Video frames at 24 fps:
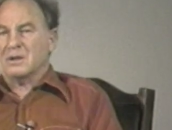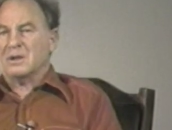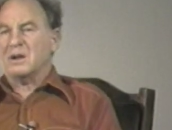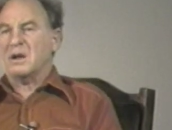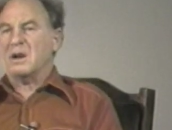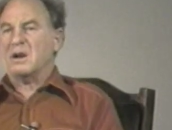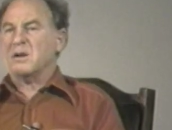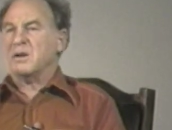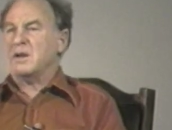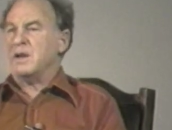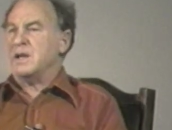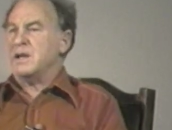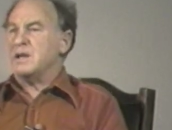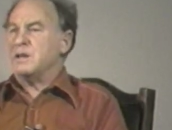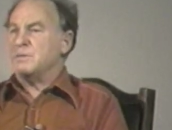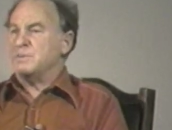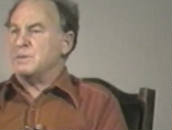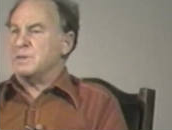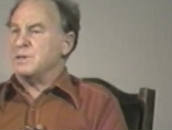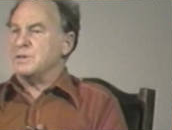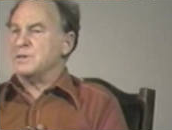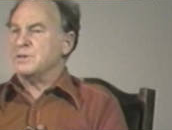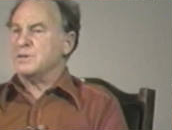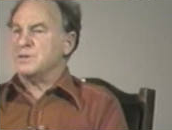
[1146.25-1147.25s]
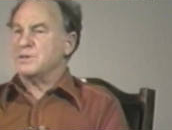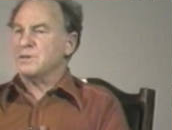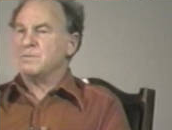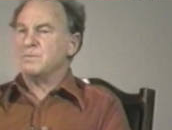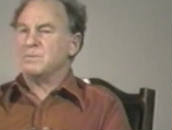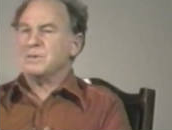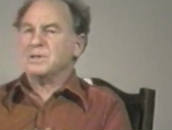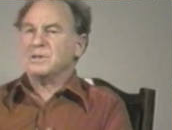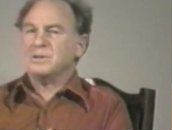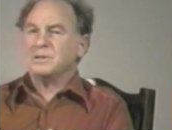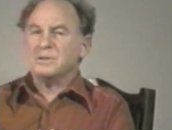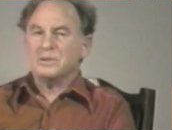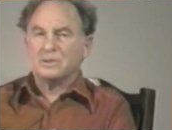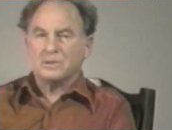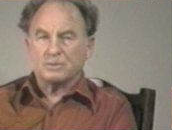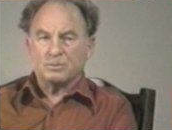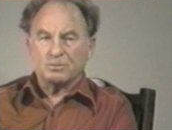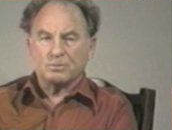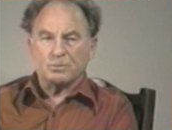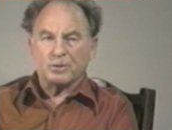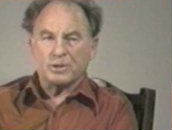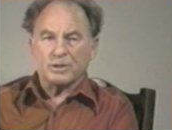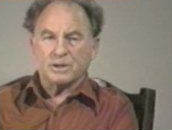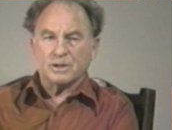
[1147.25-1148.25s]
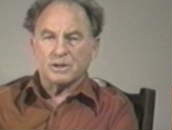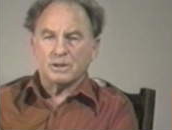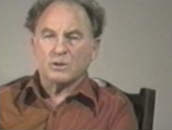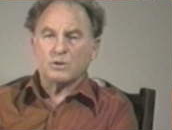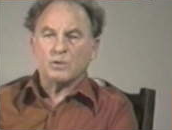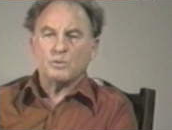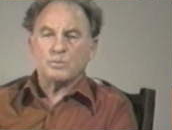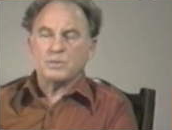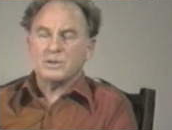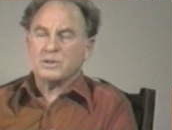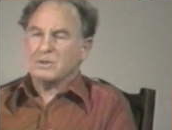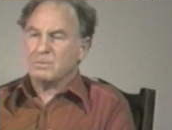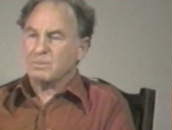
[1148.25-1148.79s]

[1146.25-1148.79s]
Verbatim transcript: Our enemies have been breaking open